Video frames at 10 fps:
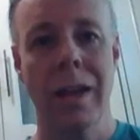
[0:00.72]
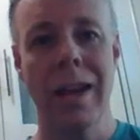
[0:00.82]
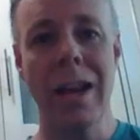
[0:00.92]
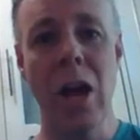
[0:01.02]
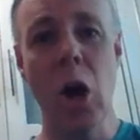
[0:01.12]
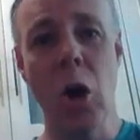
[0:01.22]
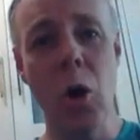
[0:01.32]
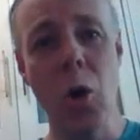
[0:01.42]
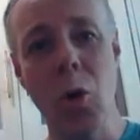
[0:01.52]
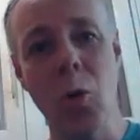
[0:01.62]

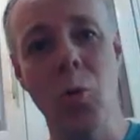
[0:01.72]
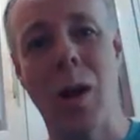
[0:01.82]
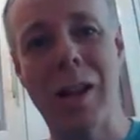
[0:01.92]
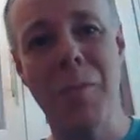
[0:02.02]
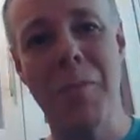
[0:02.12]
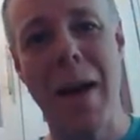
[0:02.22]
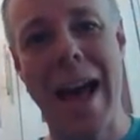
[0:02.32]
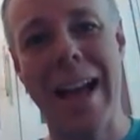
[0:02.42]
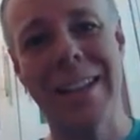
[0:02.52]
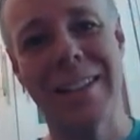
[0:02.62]
Hello, welcome
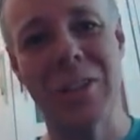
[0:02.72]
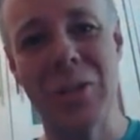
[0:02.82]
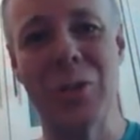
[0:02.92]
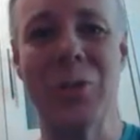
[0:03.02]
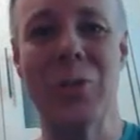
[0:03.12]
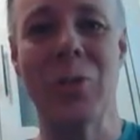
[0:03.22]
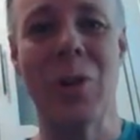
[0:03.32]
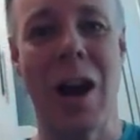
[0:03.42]
back to